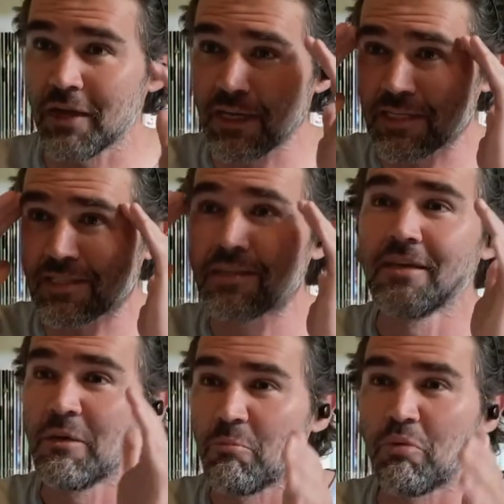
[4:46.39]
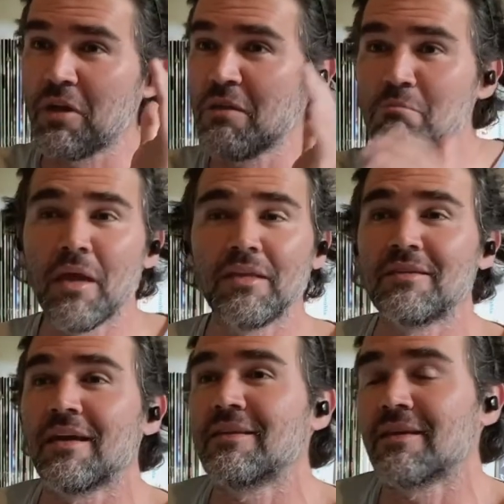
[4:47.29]
It is
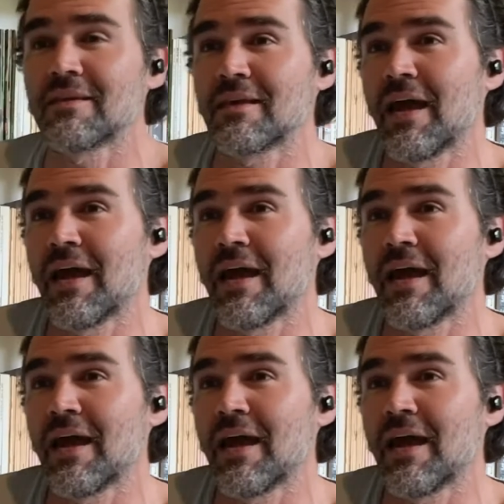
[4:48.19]
premeditated,